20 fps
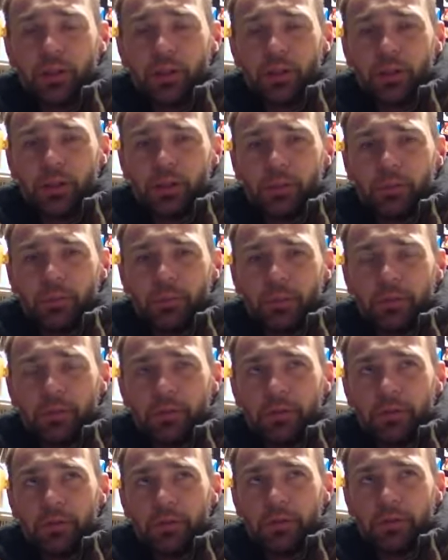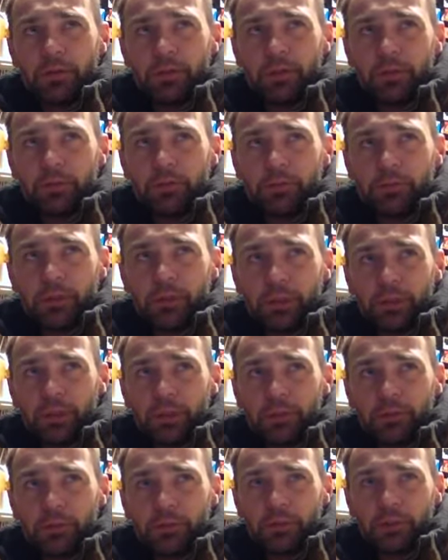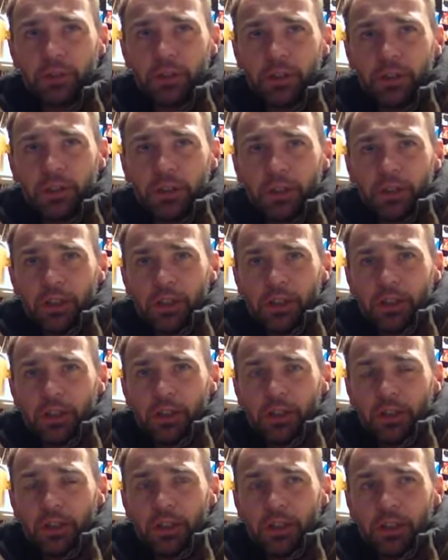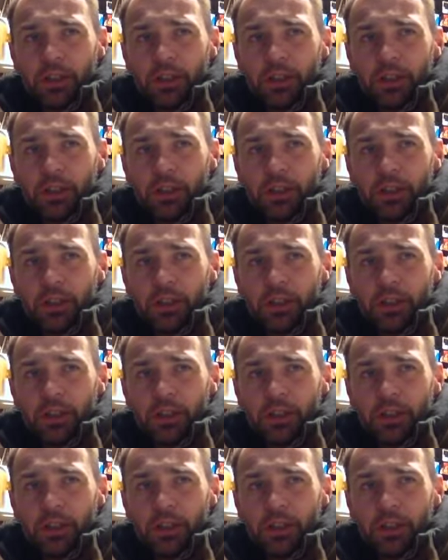Um, I don't think I loaded it up yet though.